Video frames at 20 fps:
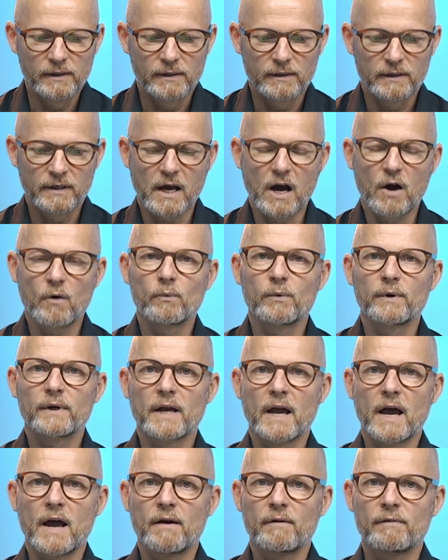Now we
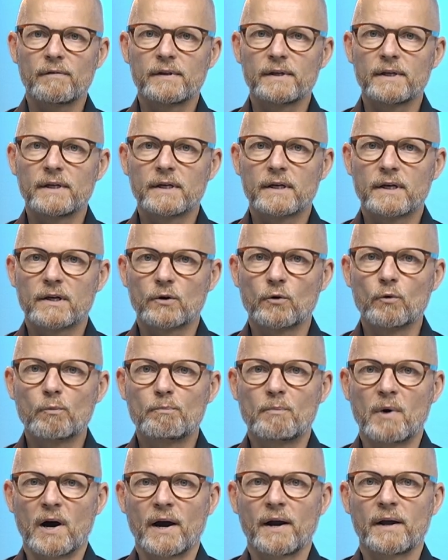have the
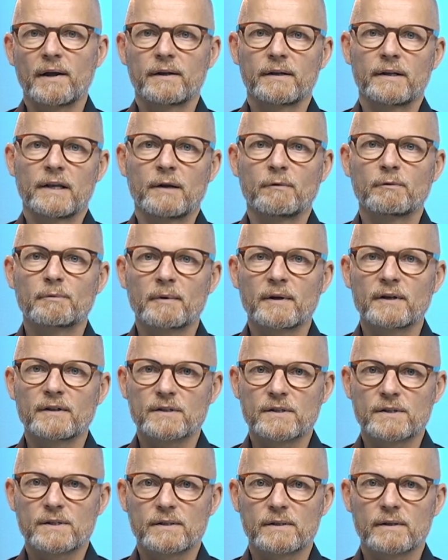group by
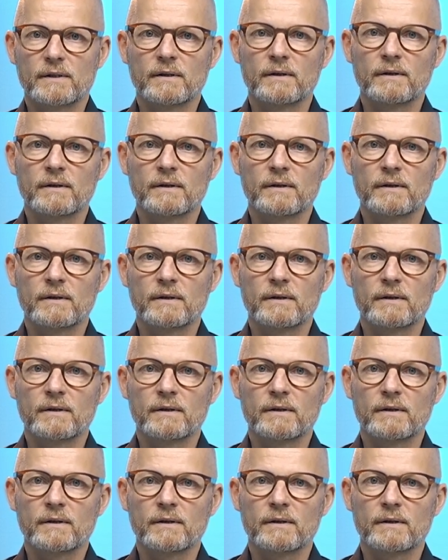namespace